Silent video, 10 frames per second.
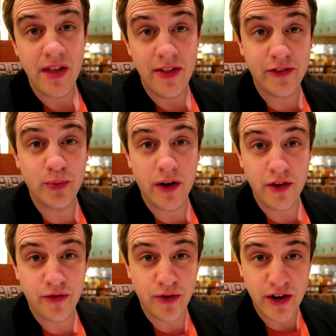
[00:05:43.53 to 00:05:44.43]
is one of
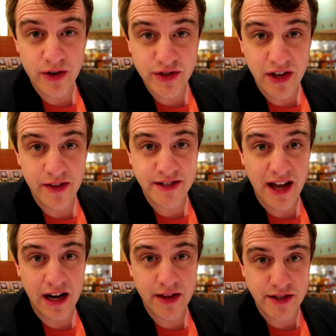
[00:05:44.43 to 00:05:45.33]
the fritters on the
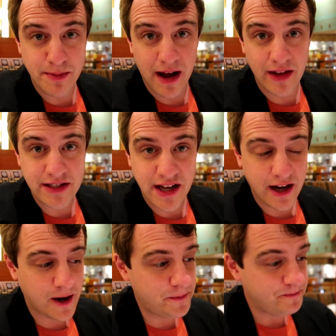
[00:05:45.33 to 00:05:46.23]
side of the Smiling
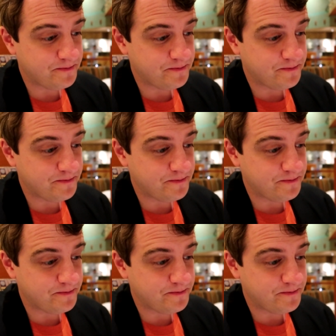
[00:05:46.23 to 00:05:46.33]
Tiger.